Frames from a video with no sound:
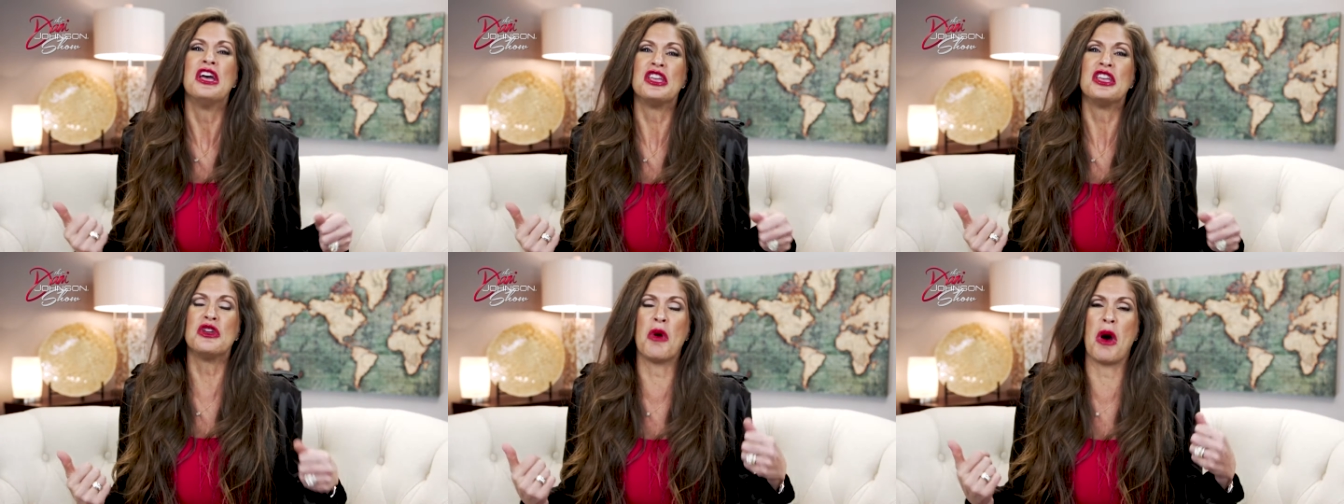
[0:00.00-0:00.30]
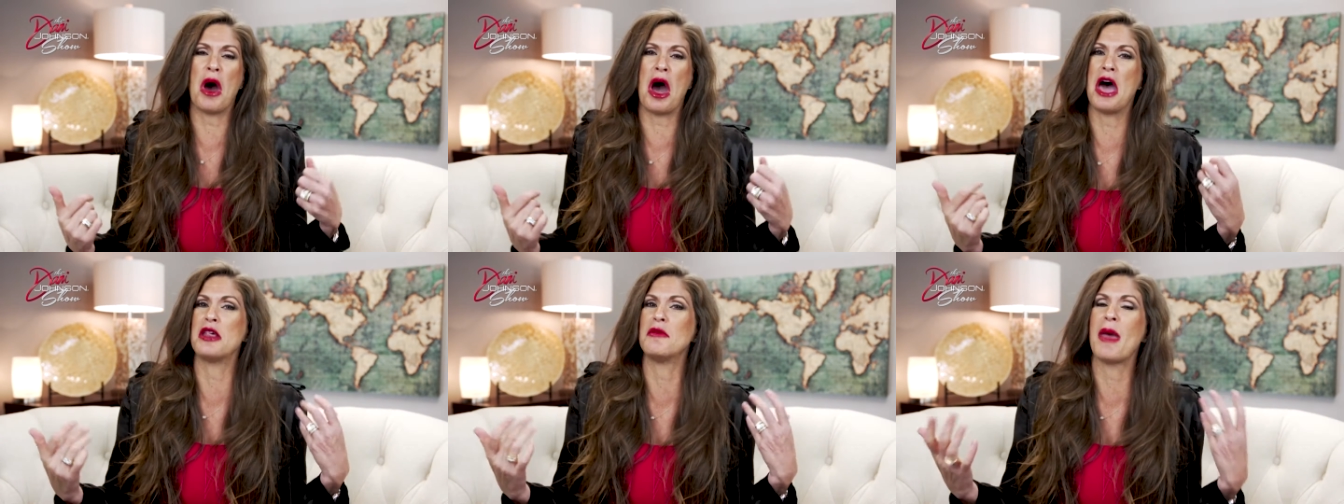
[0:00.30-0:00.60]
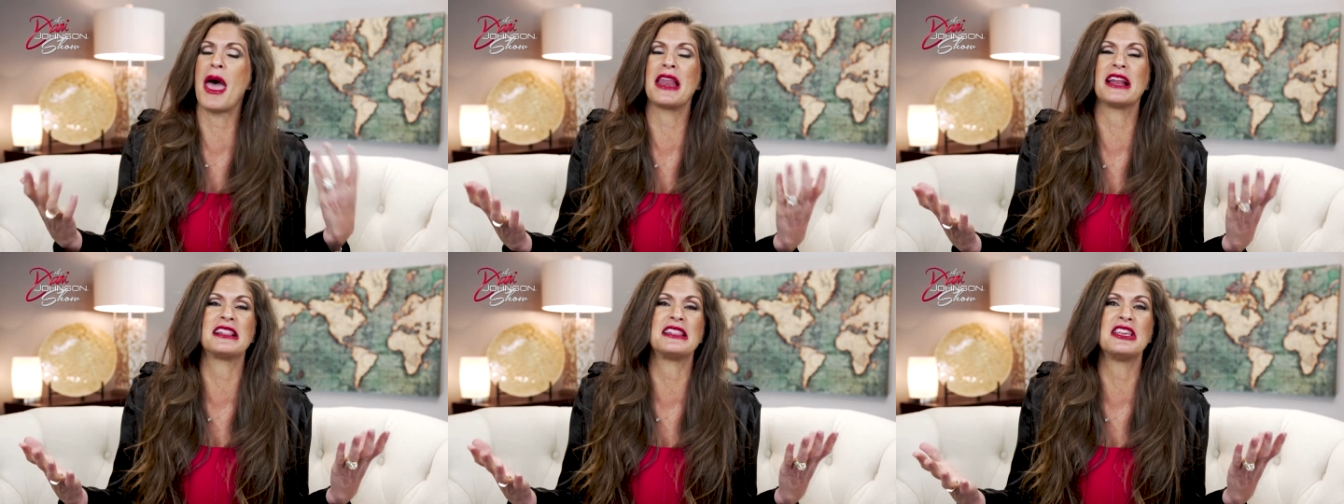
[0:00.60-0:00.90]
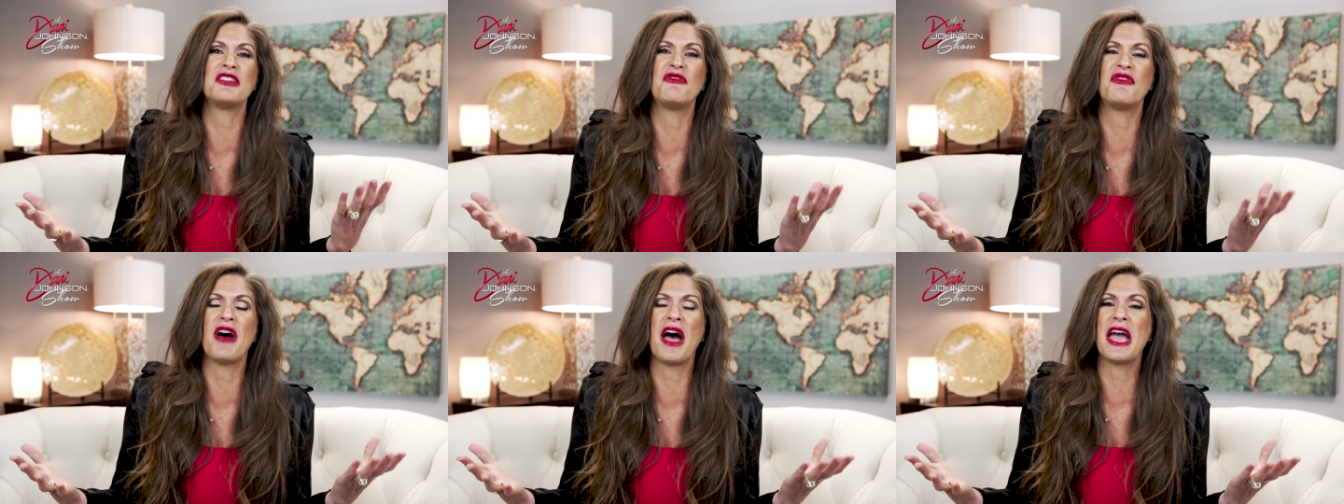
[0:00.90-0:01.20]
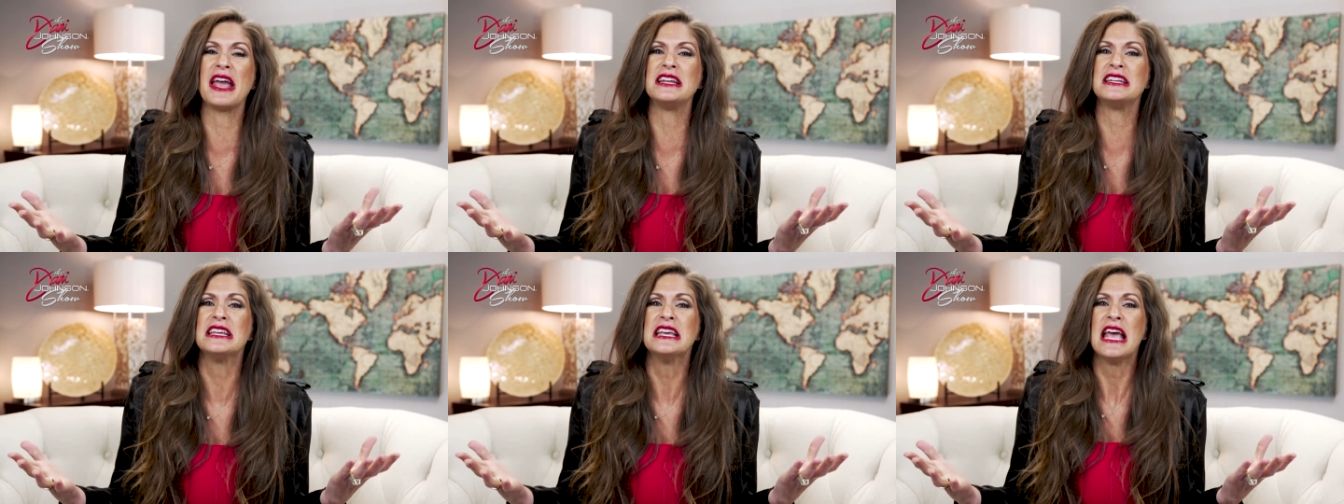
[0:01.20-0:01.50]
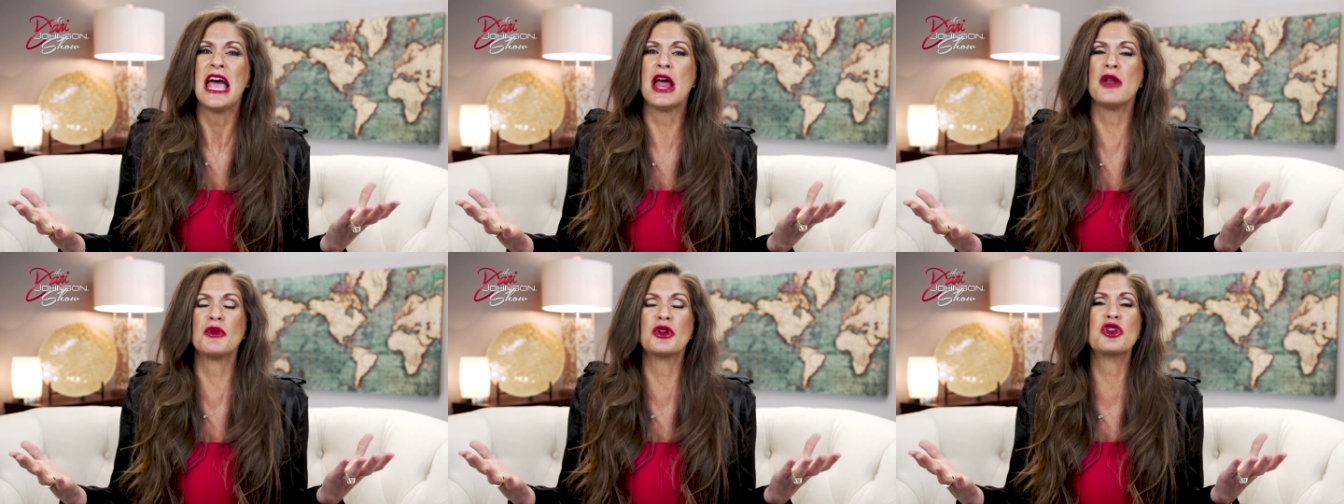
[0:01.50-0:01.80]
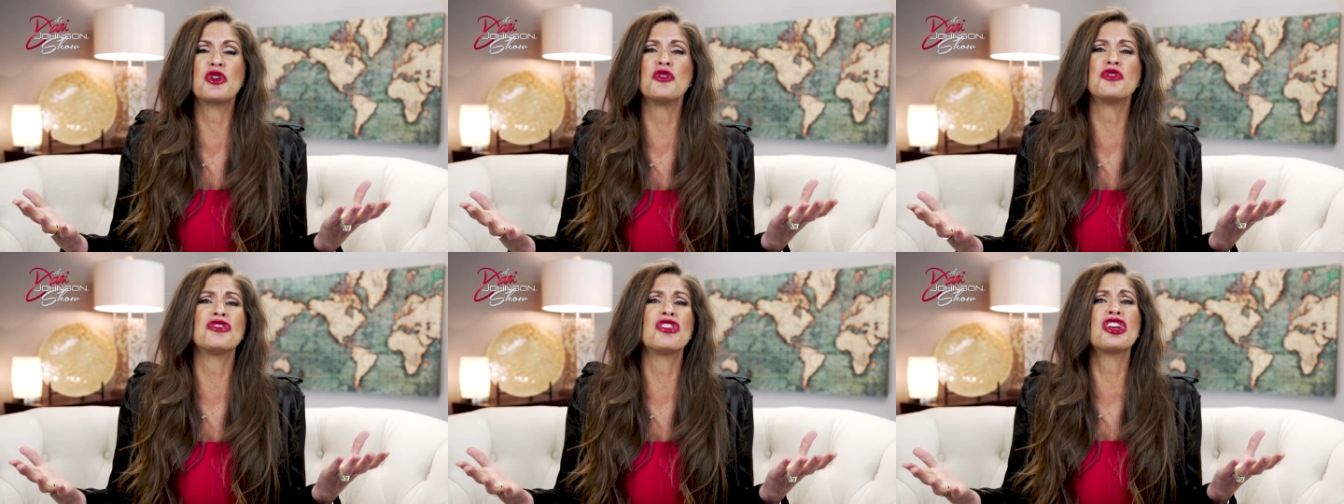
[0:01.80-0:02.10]
You automatically find and
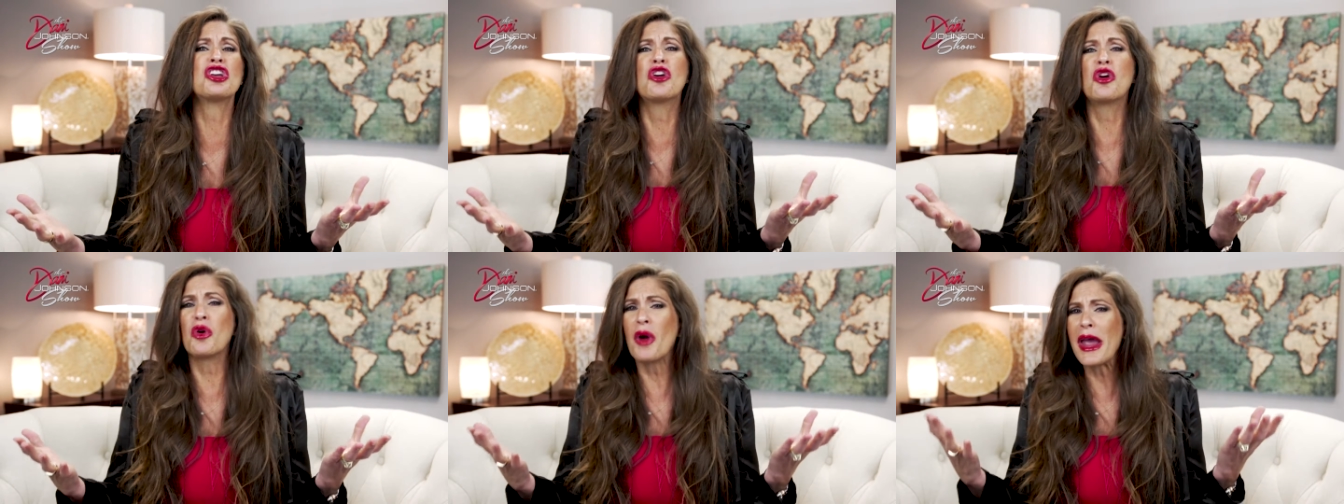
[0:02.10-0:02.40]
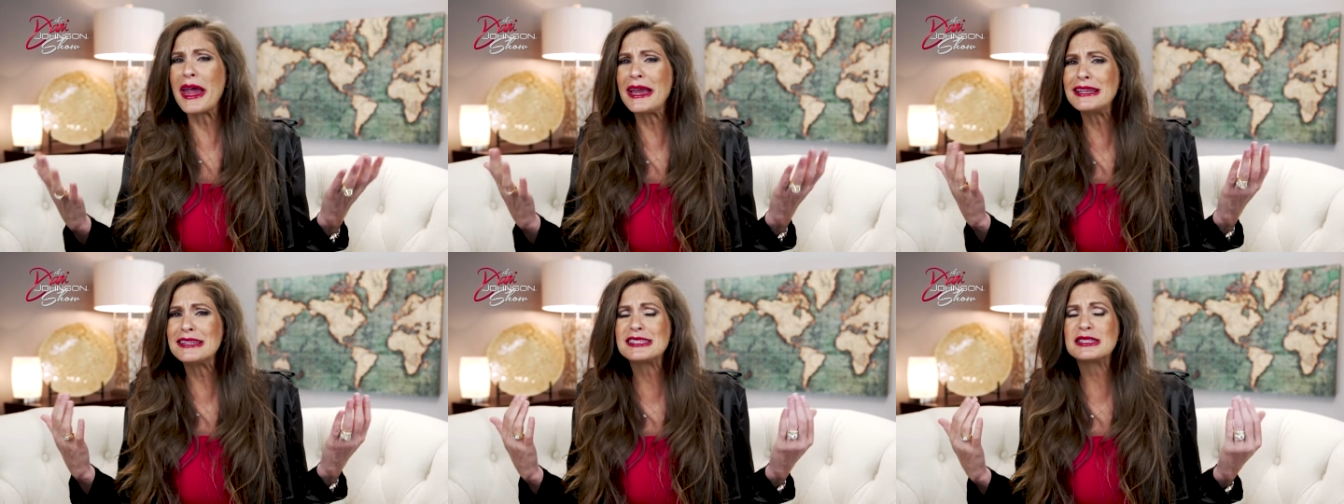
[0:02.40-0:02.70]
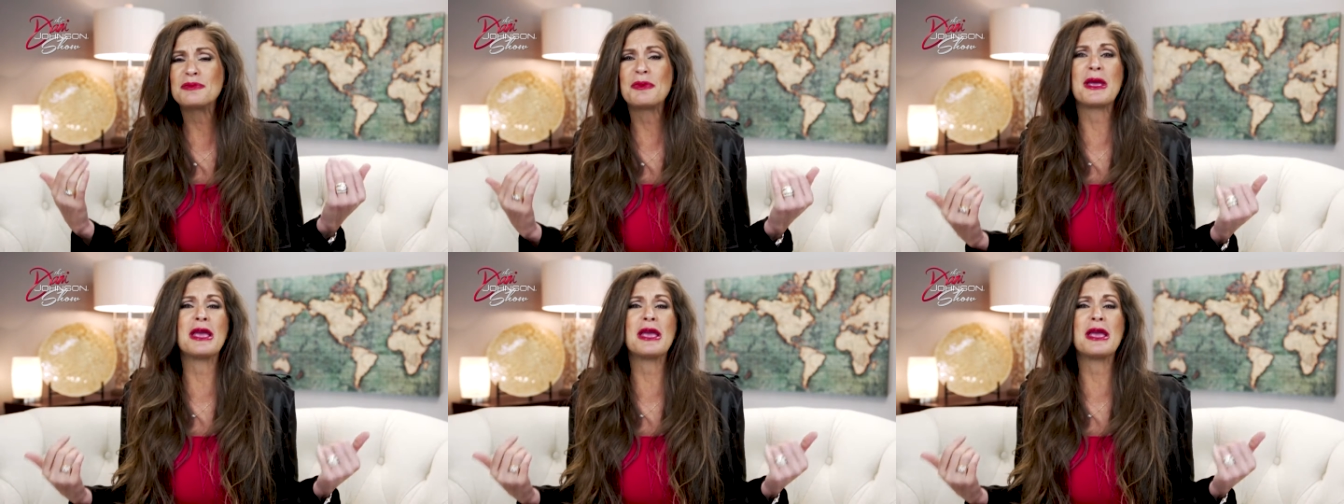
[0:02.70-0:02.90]
recruit the greatest